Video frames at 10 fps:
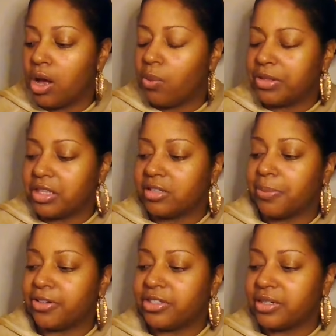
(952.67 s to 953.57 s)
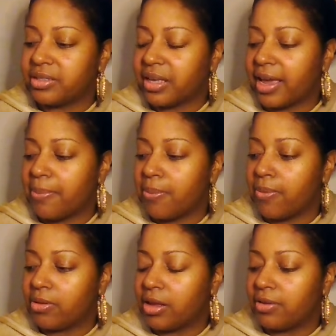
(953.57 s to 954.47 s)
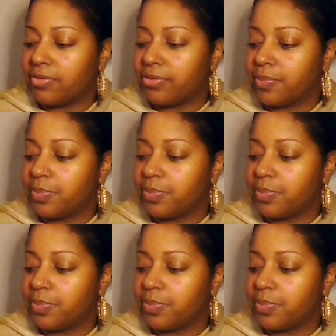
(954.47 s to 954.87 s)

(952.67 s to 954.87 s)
what this person is capable of.